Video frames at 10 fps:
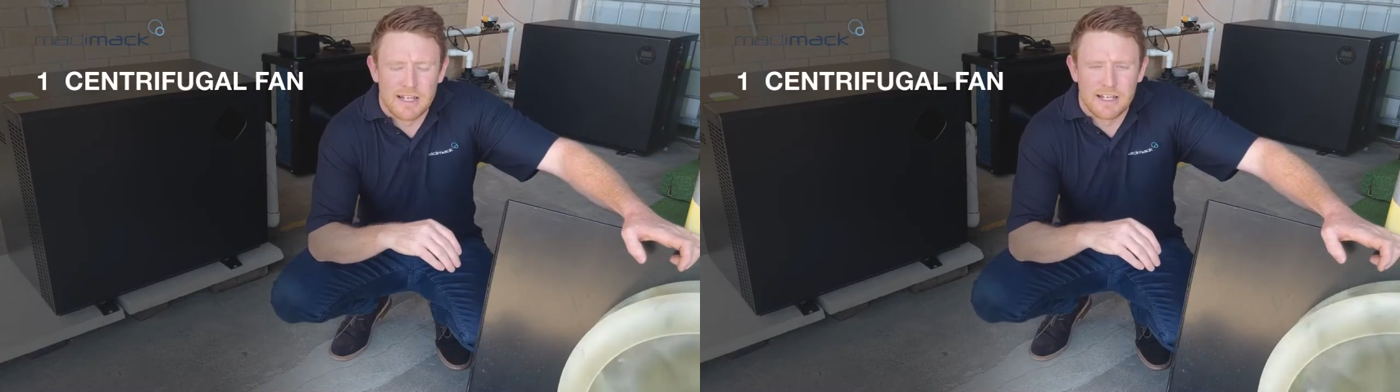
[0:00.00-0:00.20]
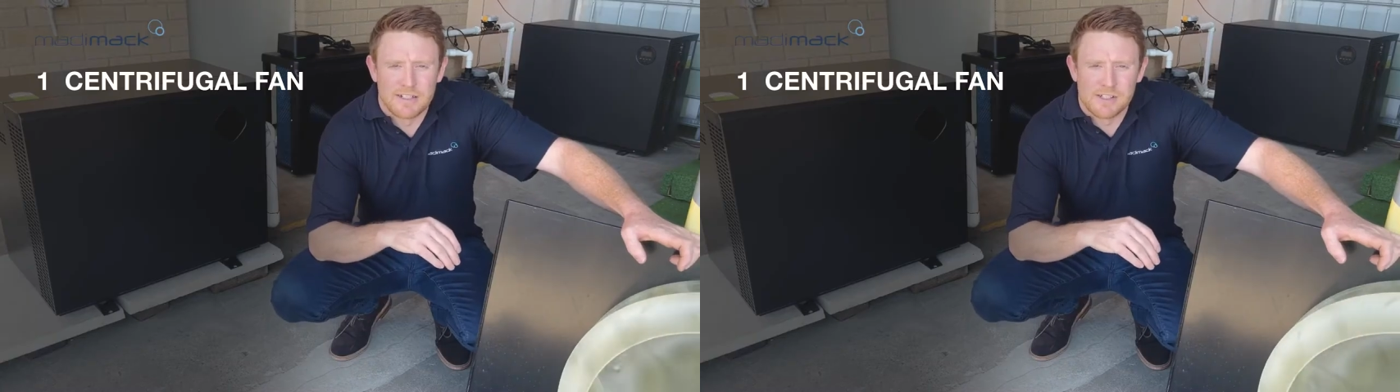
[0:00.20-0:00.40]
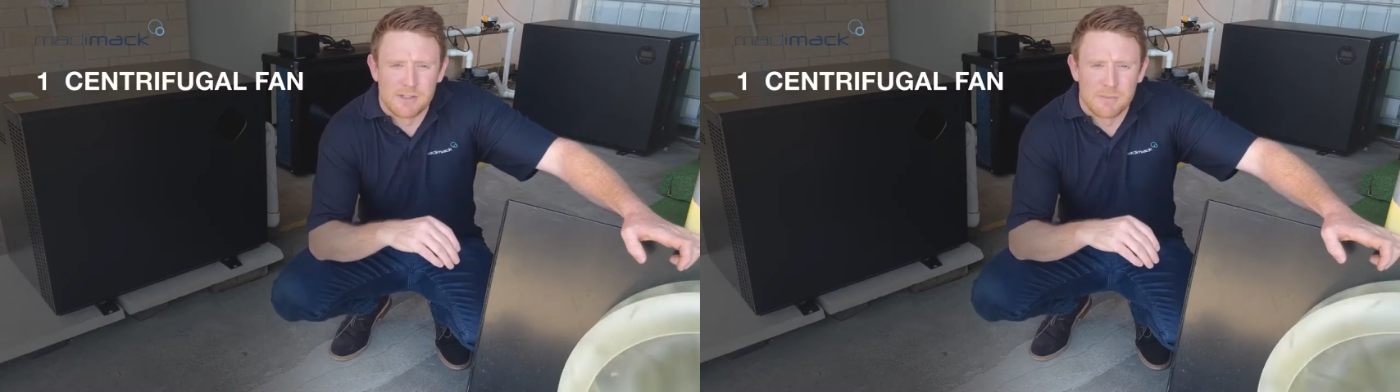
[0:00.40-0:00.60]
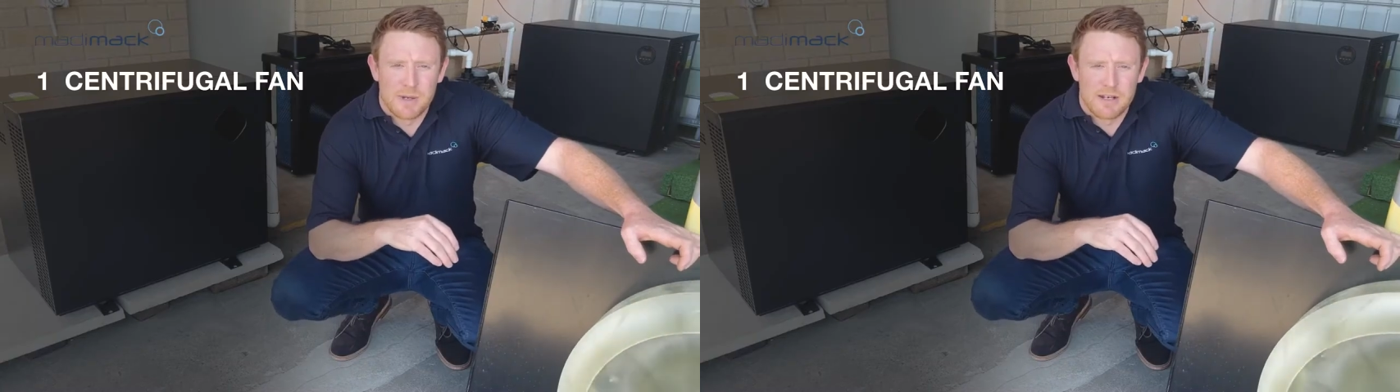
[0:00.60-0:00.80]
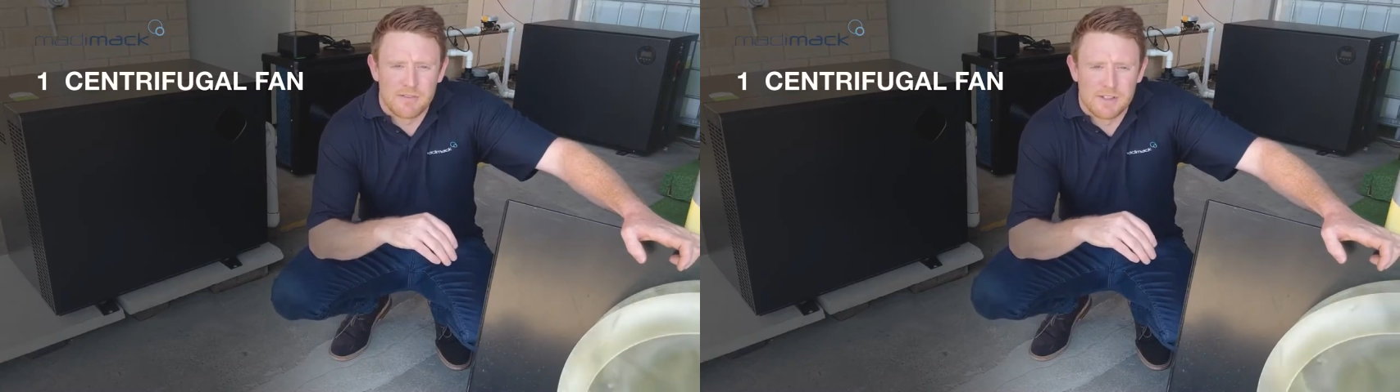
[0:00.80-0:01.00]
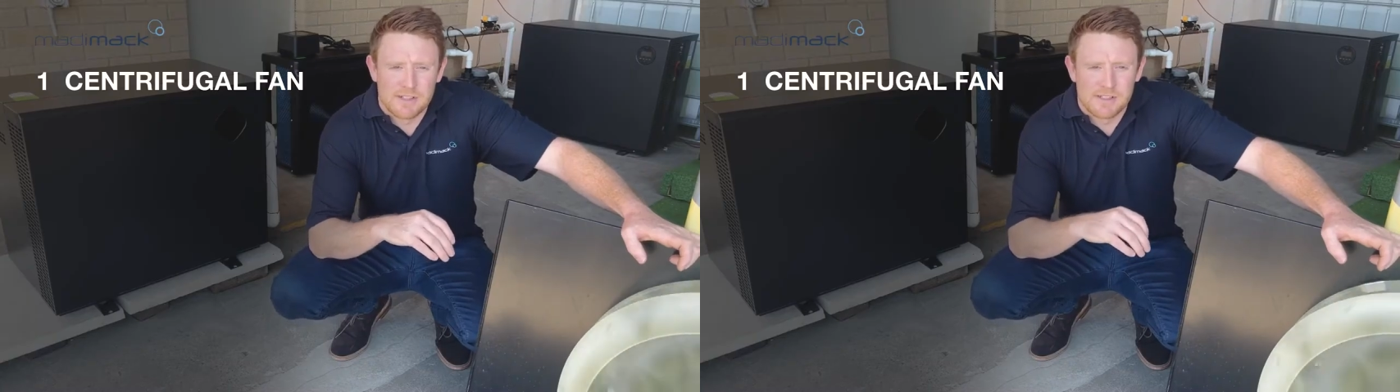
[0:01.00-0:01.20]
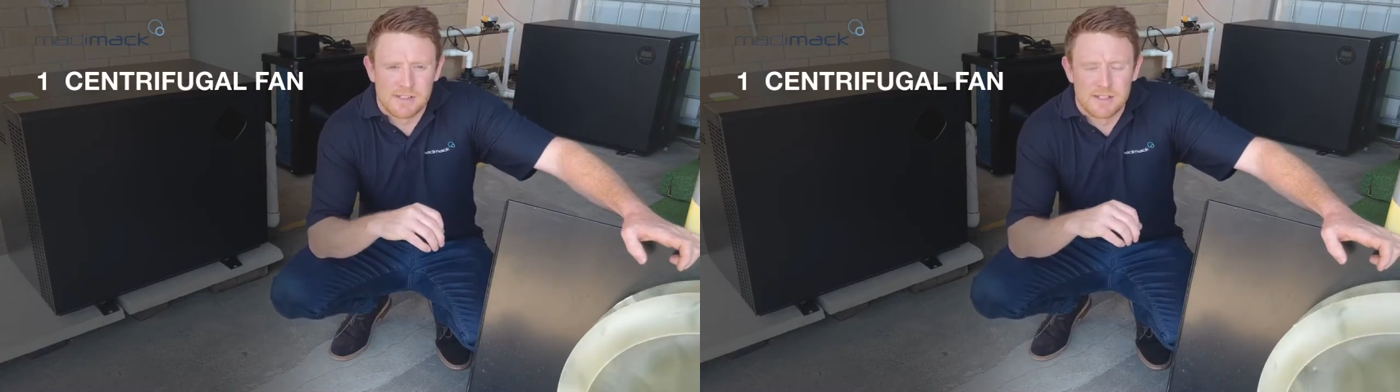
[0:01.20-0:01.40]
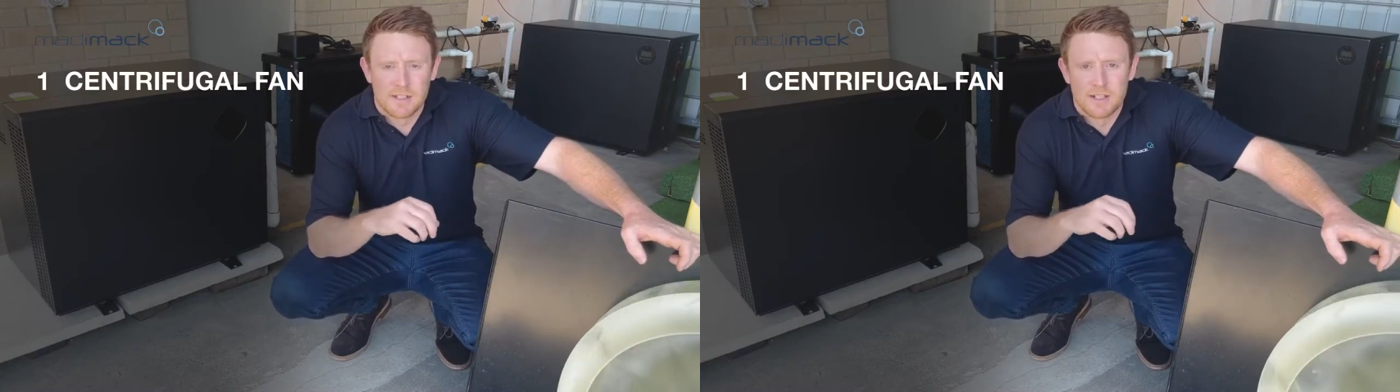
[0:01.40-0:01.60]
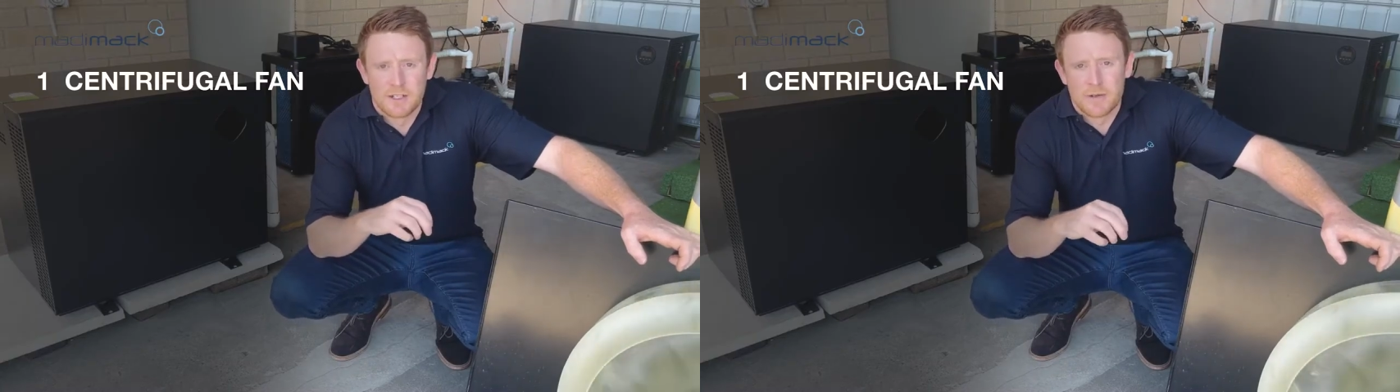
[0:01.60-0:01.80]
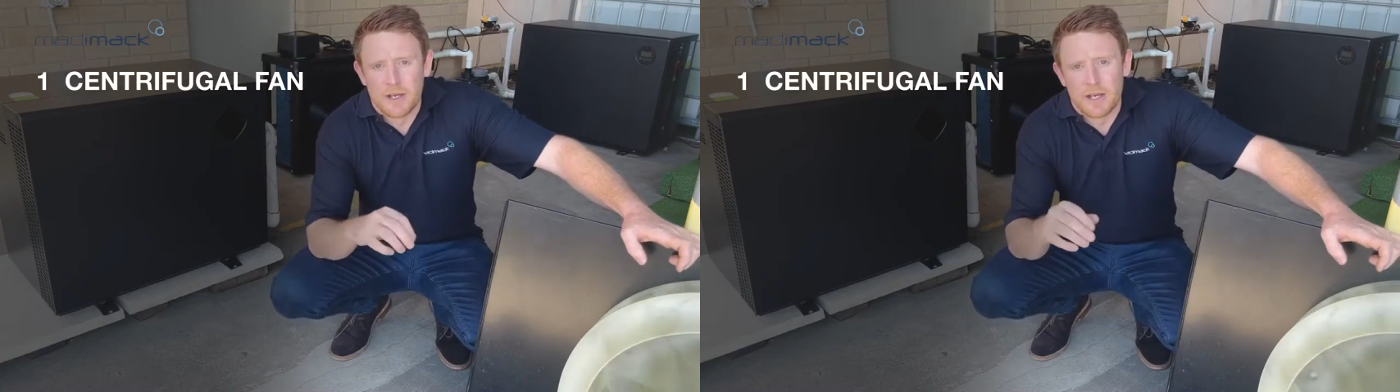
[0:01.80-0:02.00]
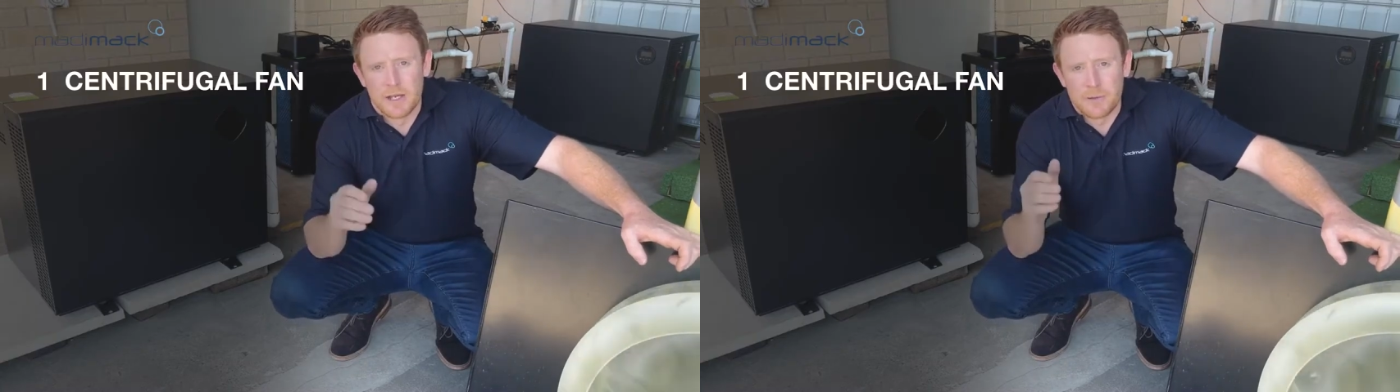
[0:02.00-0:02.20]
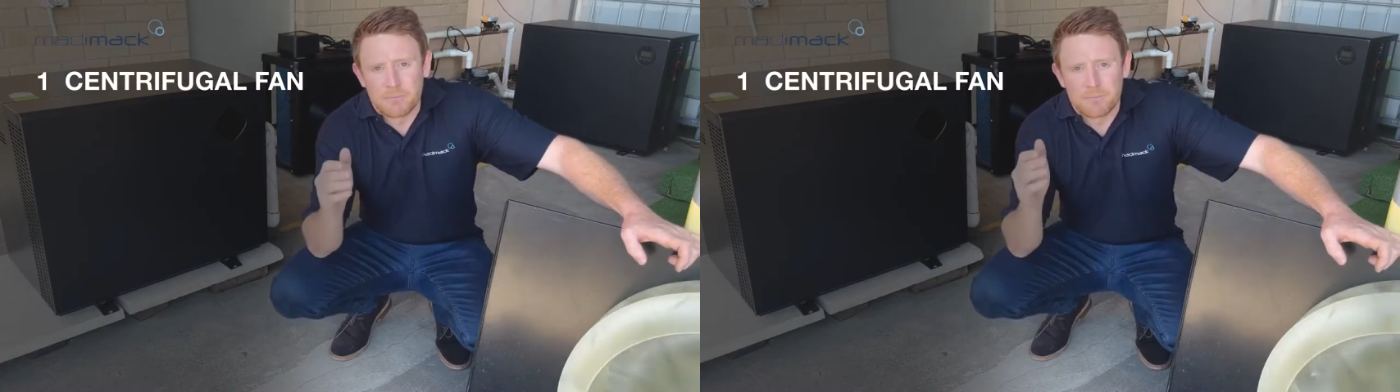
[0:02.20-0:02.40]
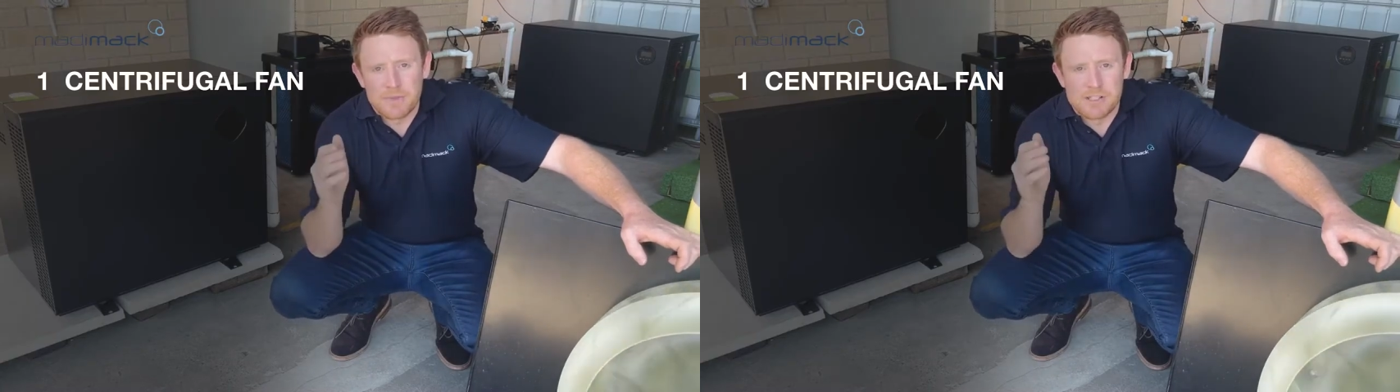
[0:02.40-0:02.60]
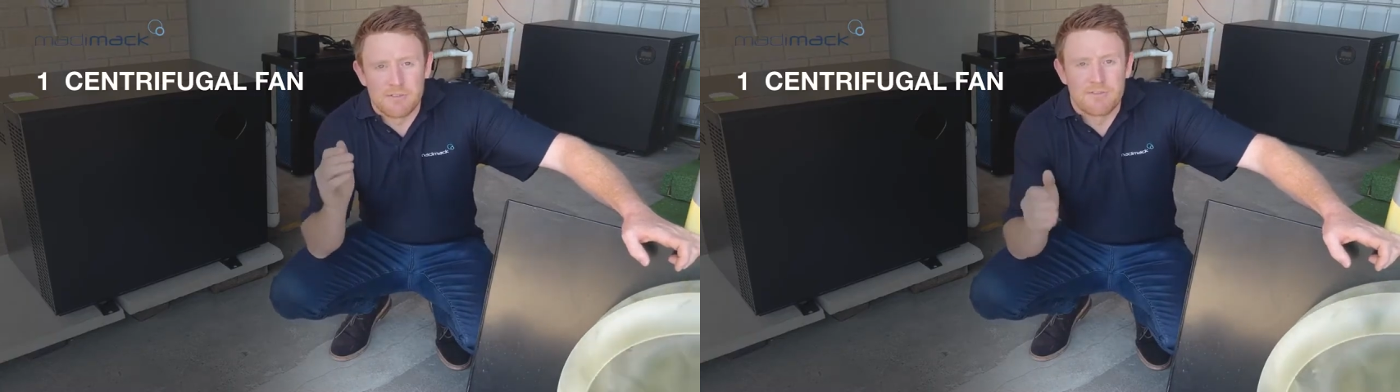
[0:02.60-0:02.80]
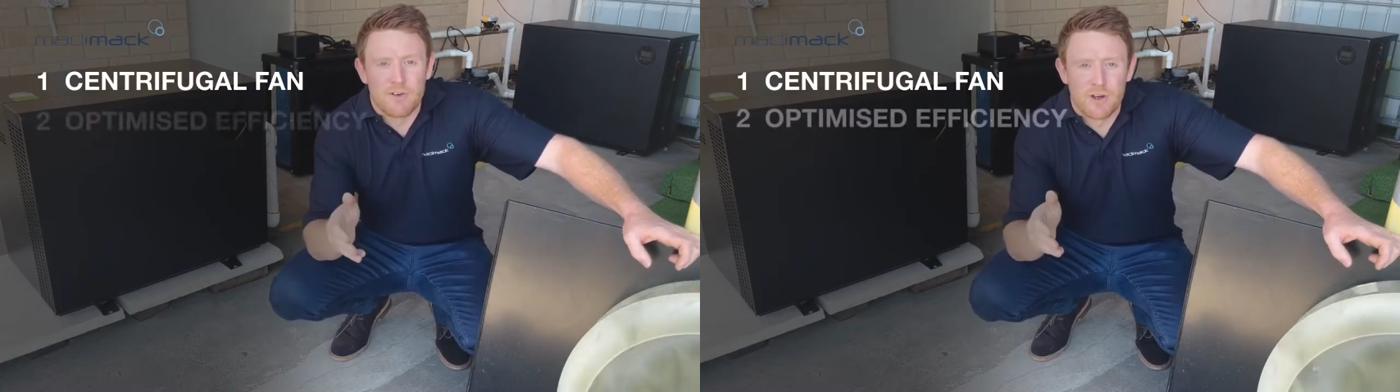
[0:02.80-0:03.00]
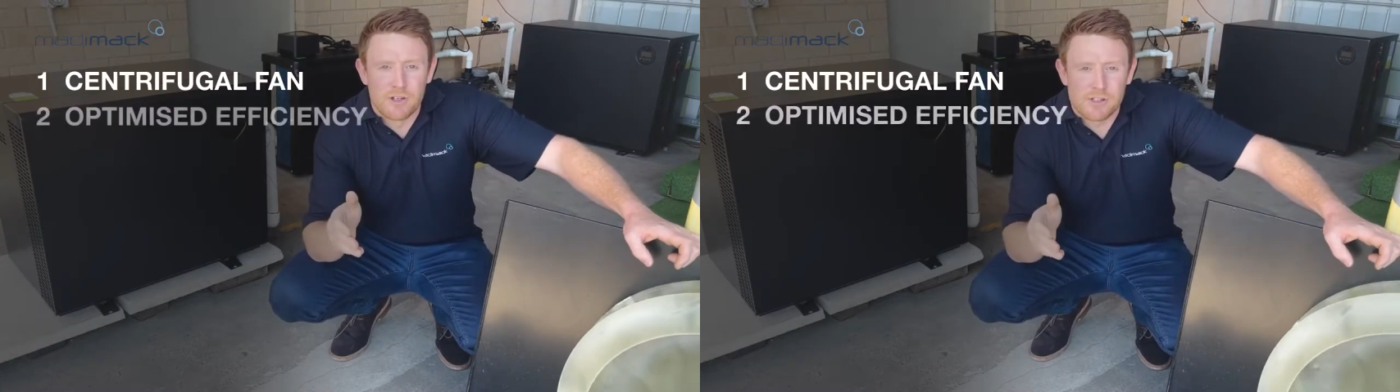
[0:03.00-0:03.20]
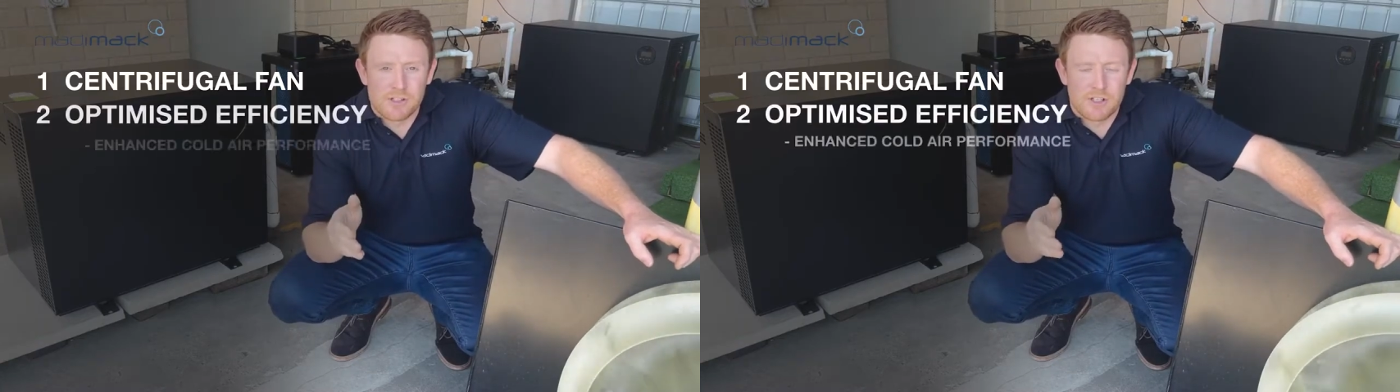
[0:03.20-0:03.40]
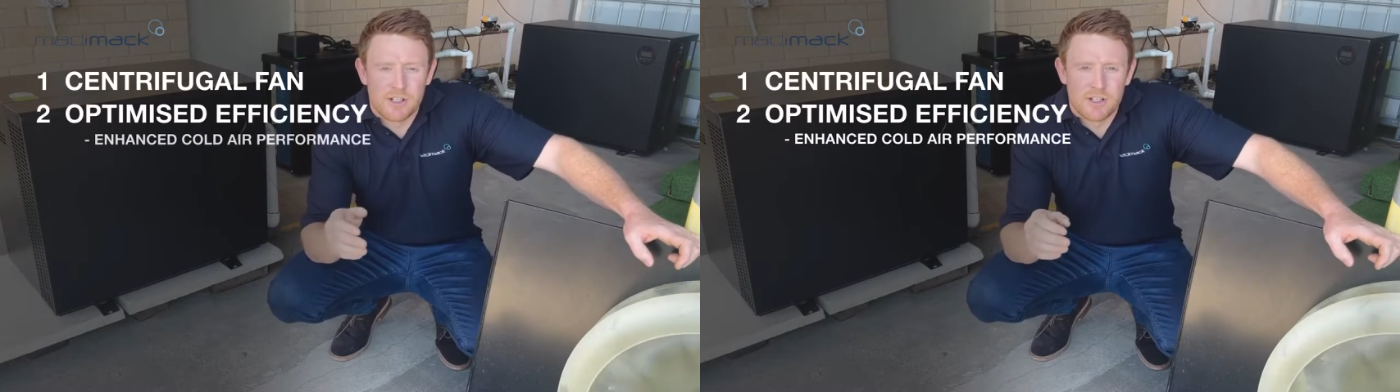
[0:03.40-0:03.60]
additional benefits. It's a first